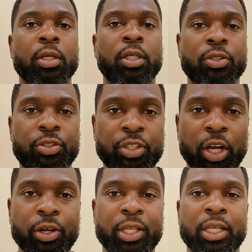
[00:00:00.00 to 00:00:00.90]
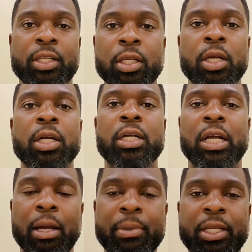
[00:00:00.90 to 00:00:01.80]
concerning
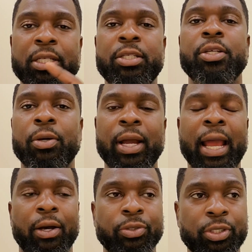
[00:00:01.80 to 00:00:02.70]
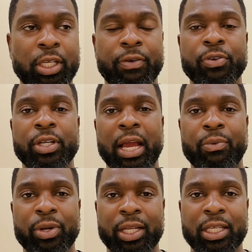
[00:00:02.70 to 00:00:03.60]
coming into your house if you're not
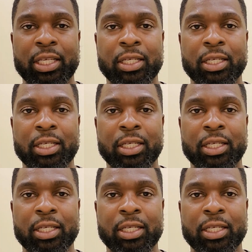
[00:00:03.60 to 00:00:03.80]
ready.